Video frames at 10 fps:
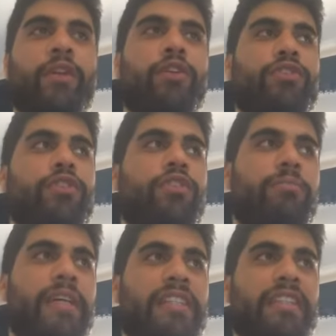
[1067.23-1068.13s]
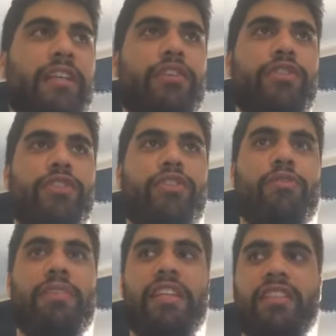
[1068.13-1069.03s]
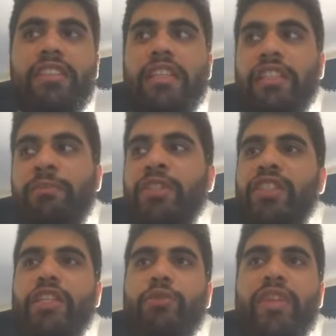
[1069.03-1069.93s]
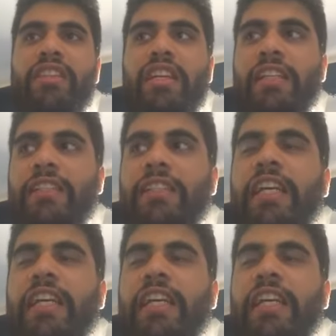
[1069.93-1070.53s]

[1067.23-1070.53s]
Also the paste, I love it so much, especially with nuts.